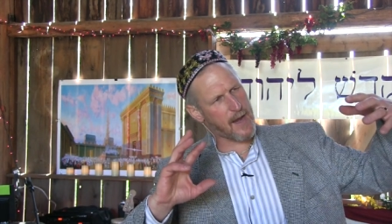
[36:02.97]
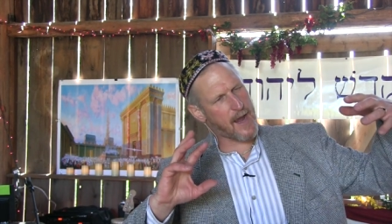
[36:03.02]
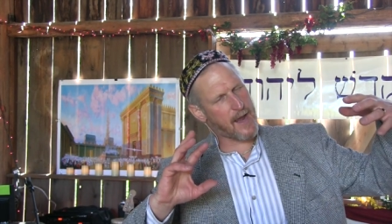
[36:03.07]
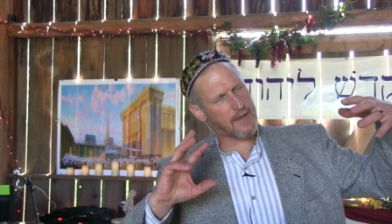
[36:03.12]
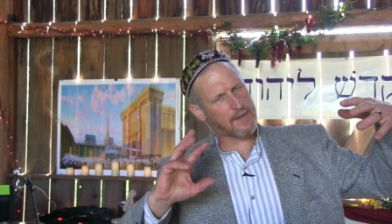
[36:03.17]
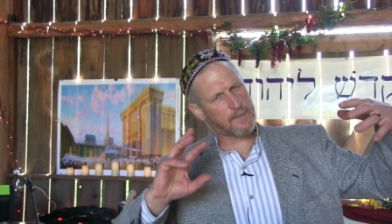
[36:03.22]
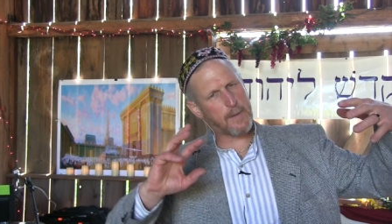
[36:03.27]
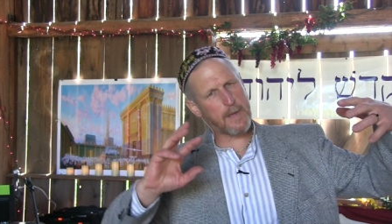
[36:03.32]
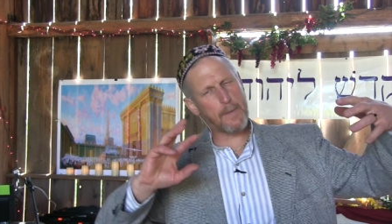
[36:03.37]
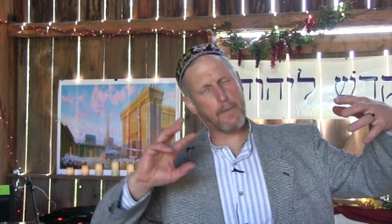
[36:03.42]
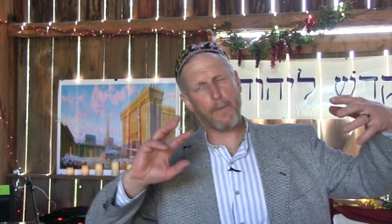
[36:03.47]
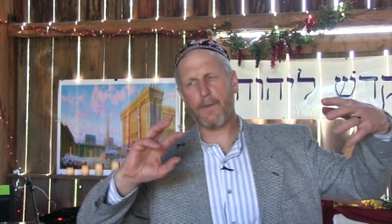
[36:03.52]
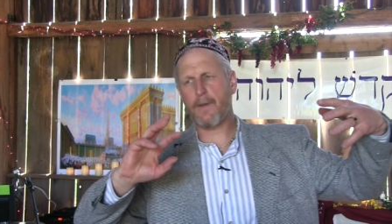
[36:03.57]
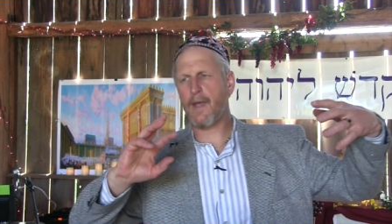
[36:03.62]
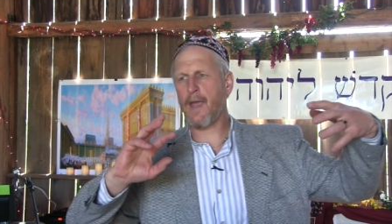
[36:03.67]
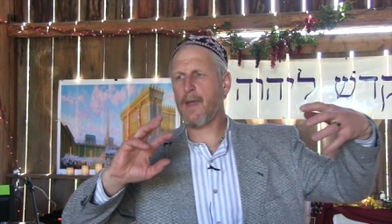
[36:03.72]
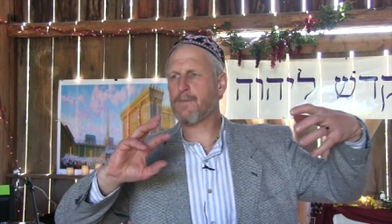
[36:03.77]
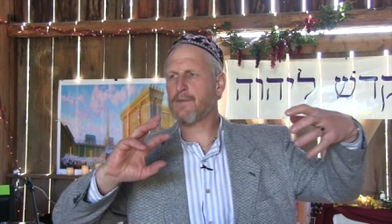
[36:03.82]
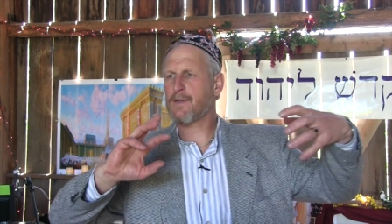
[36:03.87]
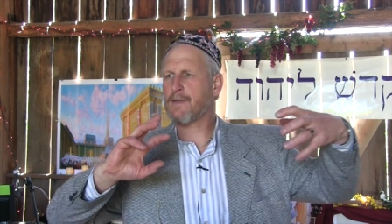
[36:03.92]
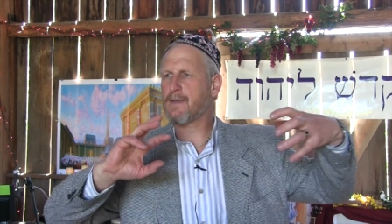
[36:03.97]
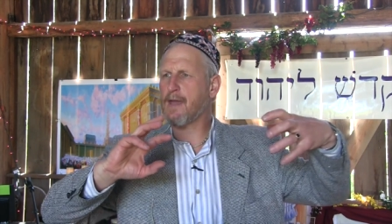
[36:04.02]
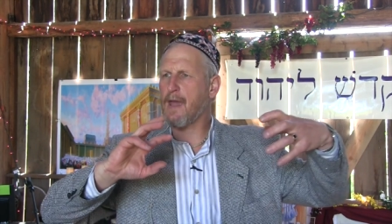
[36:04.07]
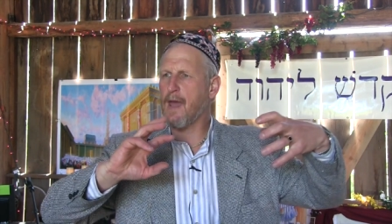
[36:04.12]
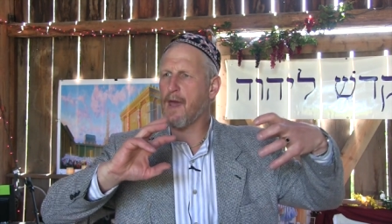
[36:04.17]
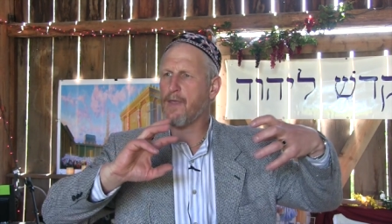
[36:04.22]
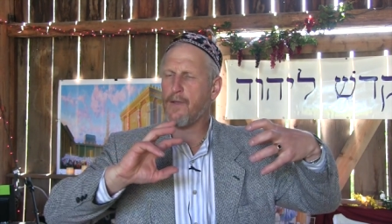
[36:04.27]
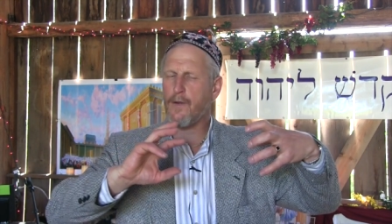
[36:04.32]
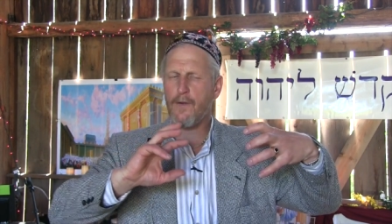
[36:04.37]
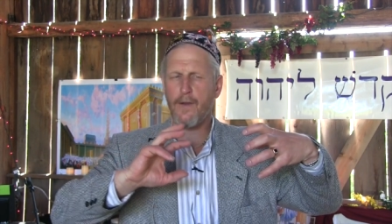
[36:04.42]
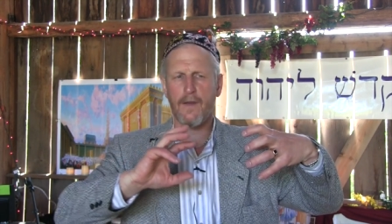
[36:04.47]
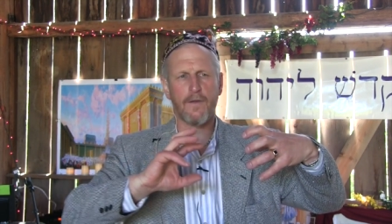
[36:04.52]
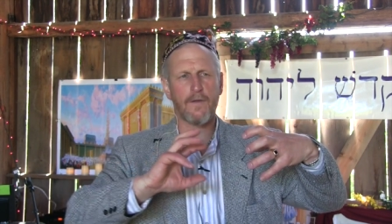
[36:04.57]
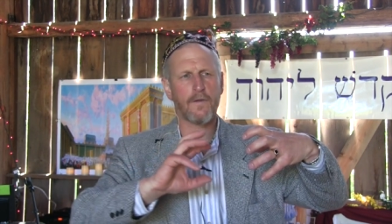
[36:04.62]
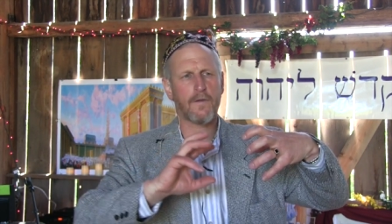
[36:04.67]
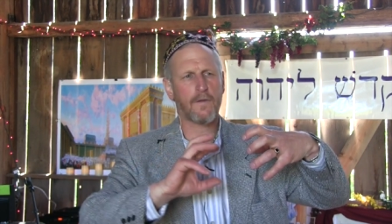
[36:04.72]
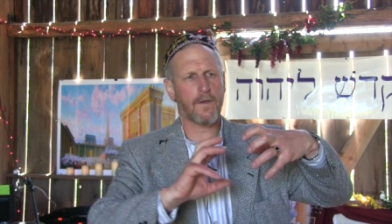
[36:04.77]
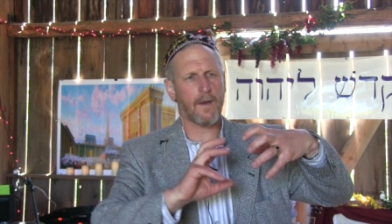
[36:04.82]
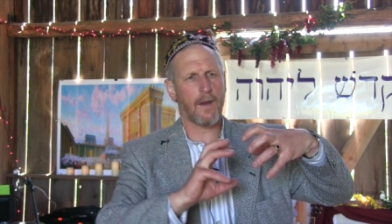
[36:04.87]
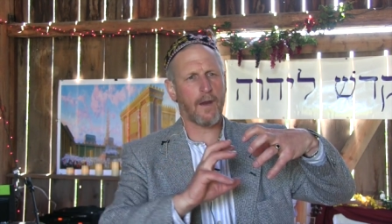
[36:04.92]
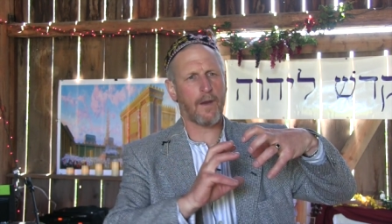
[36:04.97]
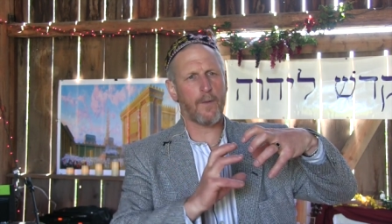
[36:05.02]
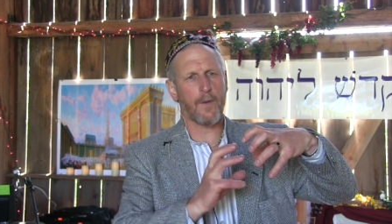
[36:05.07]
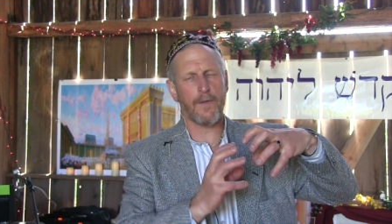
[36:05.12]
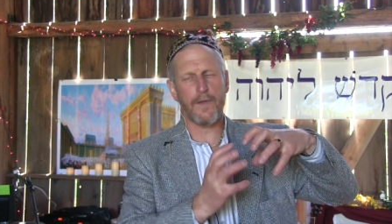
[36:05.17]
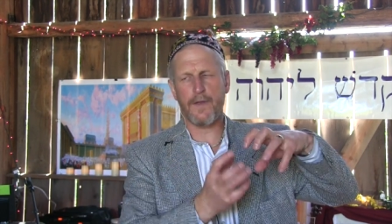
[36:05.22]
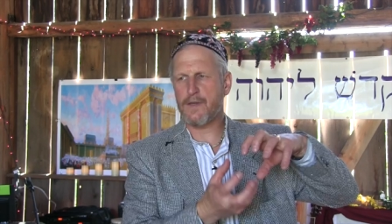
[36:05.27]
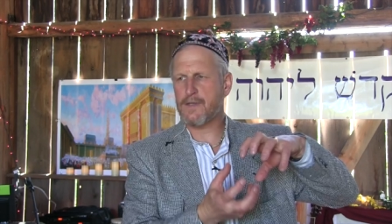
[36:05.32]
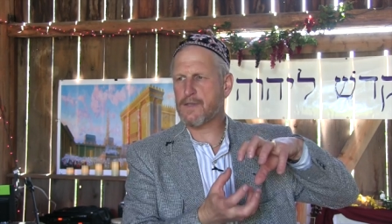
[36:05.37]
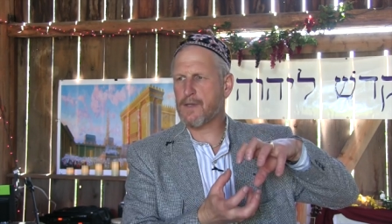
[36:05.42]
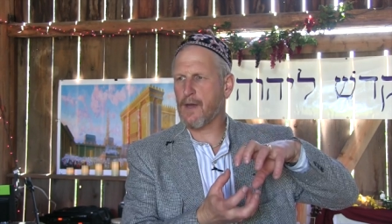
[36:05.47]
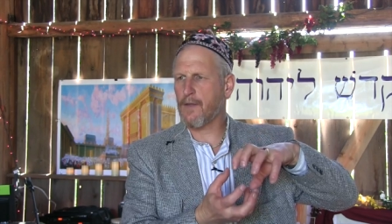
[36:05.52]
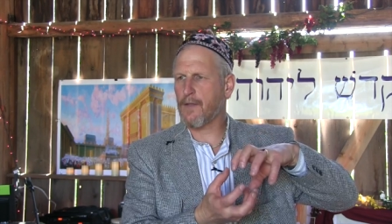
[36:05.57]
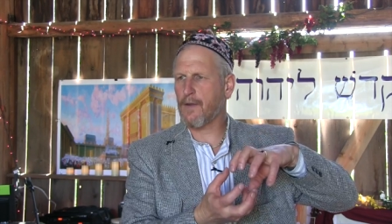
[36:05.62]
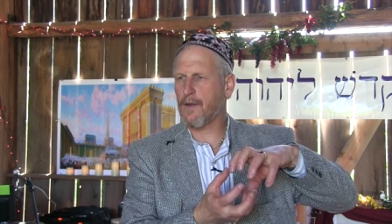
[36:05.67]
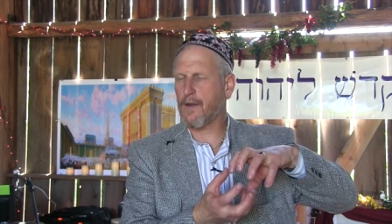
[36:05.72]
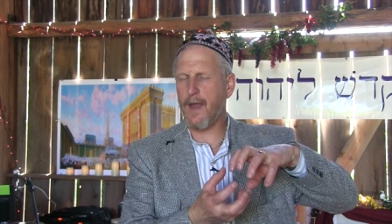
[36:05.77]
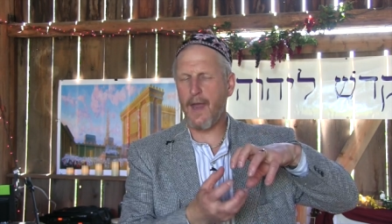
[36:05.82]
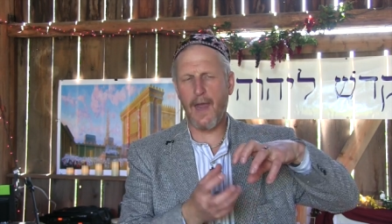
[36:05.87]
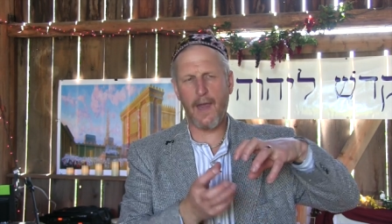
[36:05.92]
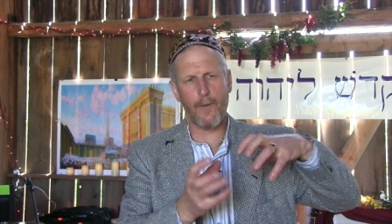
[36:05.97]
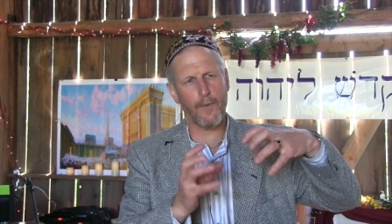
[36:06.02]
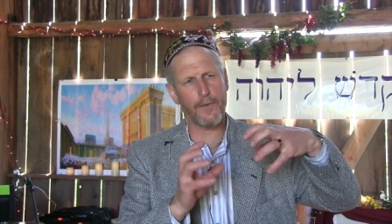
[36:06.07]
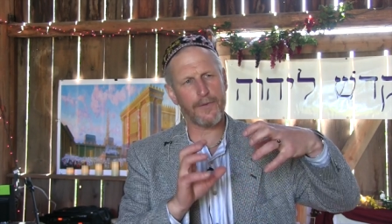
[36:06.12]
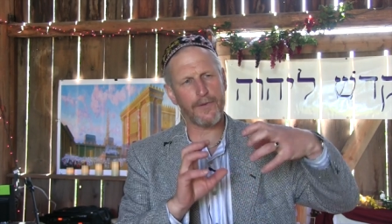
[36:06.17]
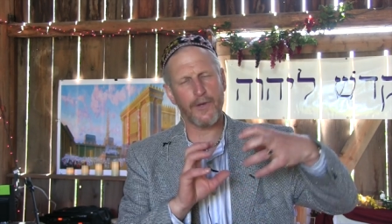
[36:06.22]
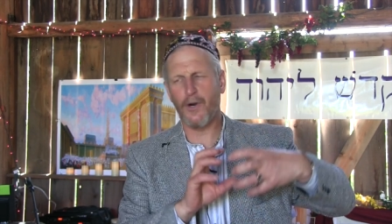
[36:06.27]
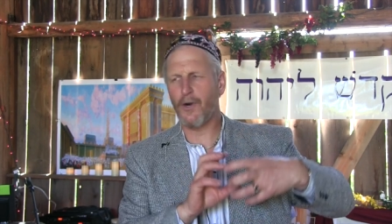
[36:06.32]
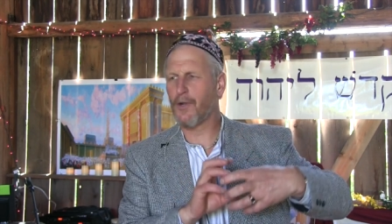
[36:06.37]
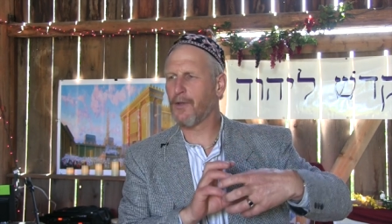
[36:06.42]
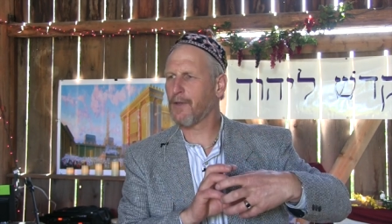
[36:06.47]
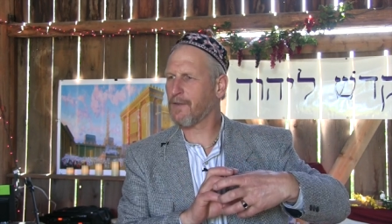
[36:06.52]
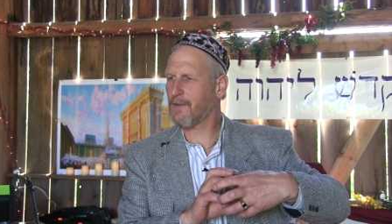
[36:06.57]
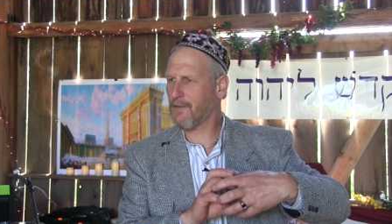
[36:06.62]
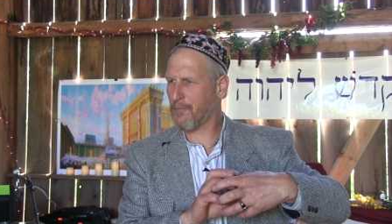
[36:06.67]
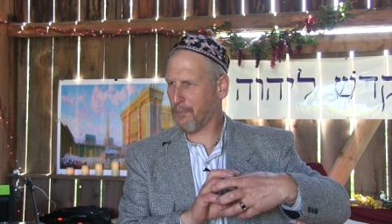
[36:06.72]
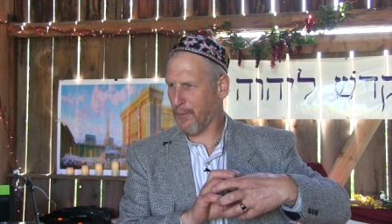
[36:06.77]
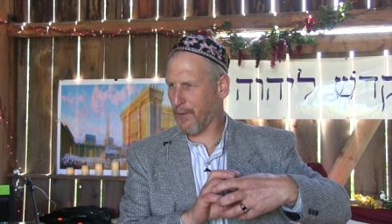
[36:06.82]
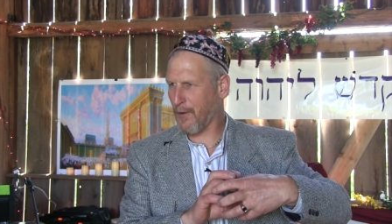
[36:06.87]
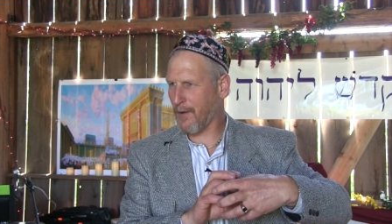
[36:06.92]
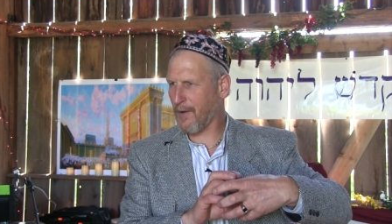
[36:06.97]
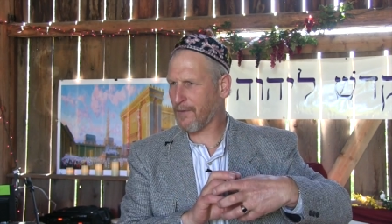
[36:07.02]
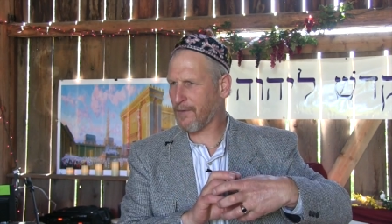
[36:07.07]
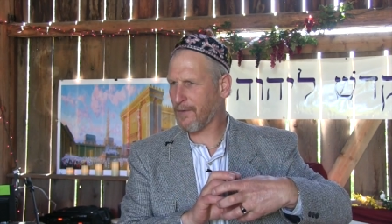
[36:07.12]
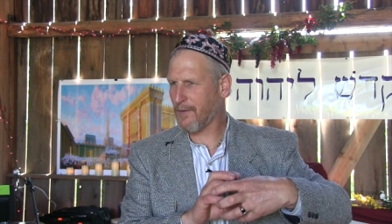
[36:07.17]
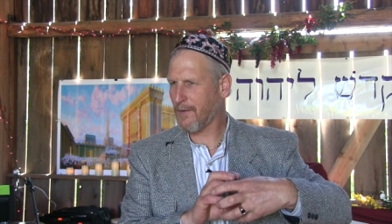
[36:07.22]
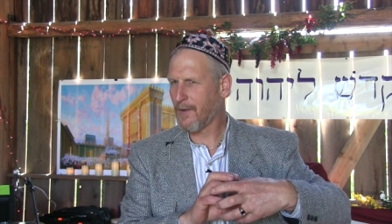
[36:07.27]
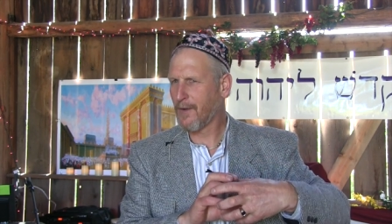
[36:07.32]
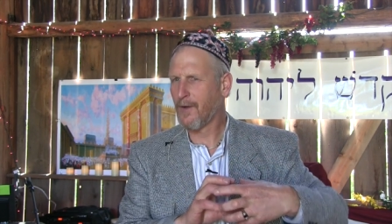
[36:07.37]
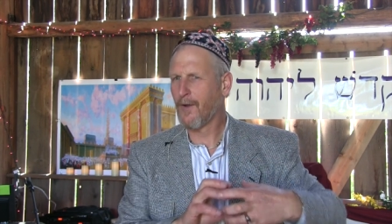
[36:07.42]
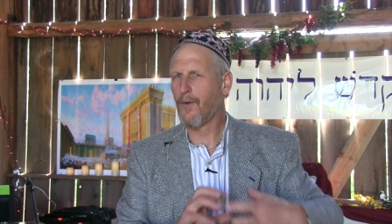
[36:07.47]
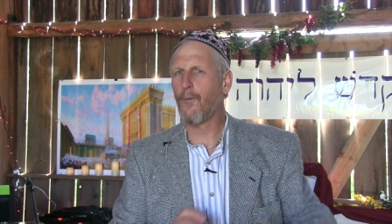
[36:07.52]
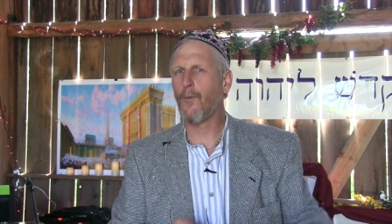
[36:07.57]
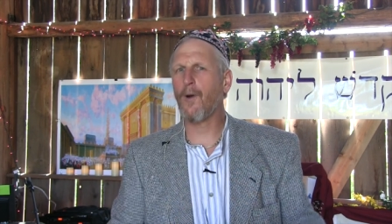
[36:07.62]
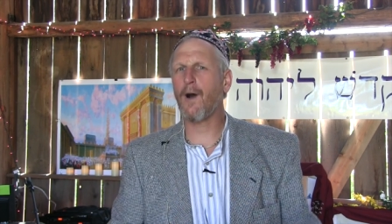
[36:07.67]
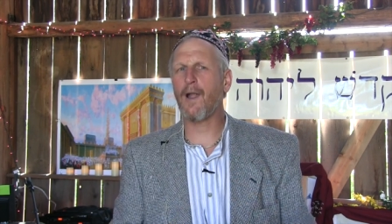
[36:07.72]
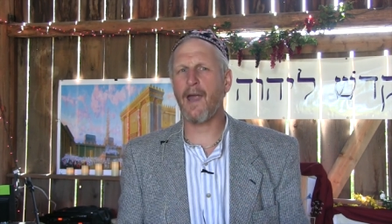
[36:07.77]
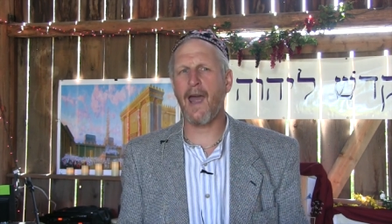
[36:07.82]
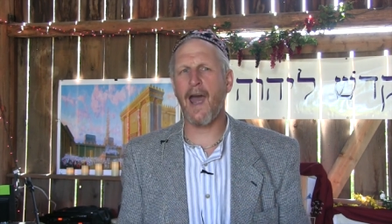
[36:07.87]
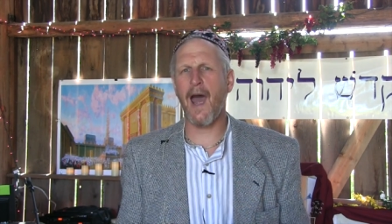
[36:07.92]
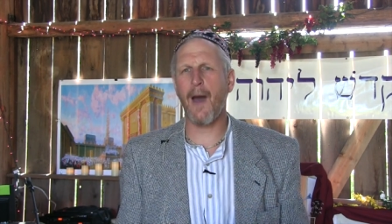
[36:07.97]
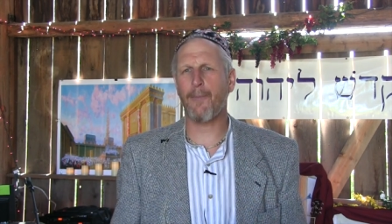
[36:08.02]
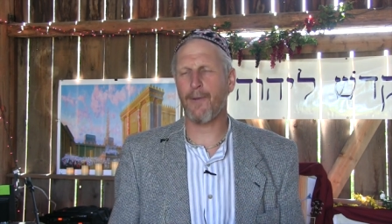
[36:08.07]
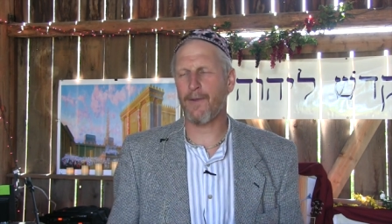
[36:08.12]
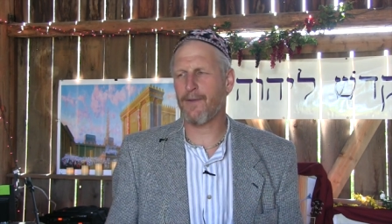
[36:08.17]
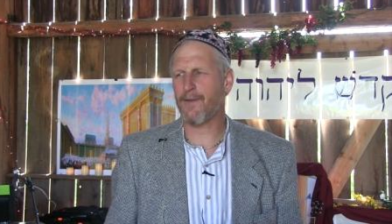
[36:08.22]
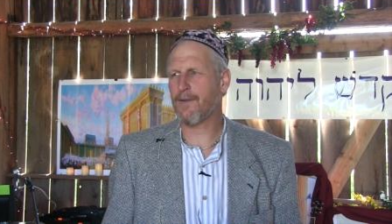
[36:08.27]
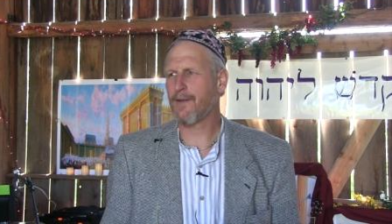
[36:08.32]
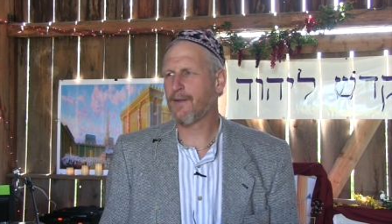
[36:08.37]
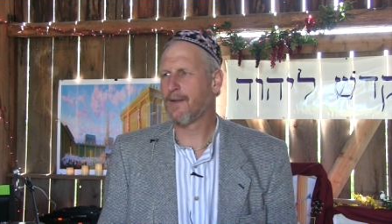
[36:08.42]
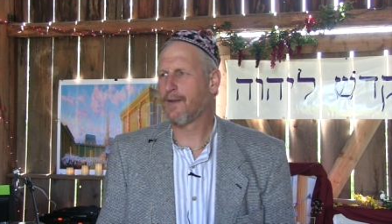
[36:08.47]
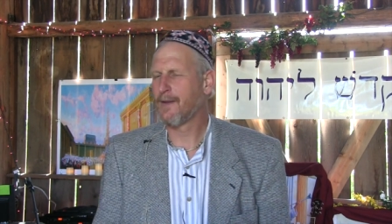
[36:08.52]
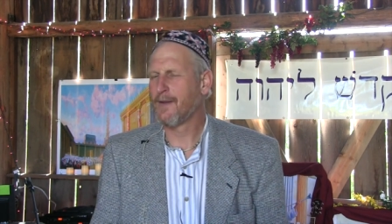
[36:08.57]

as people came together in sync with each other and with the Holy Spirit, what happened?